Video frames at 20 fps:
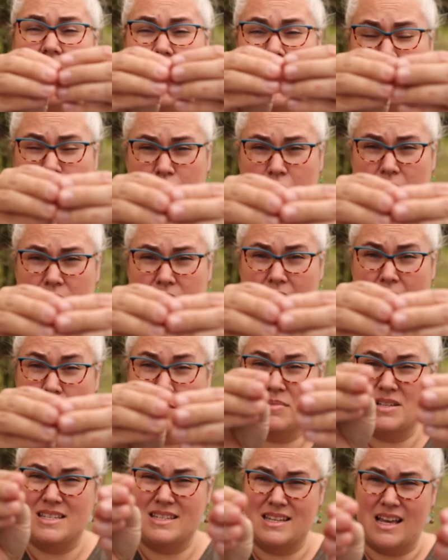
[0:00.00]

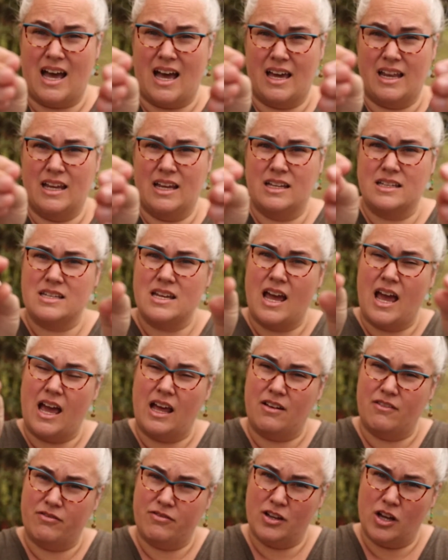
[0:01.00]
Everything beside it
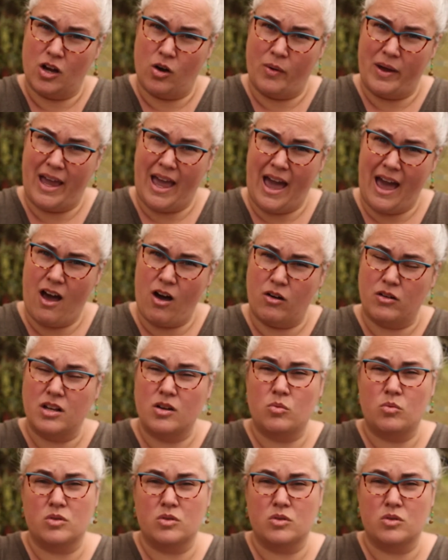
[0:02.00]
and going out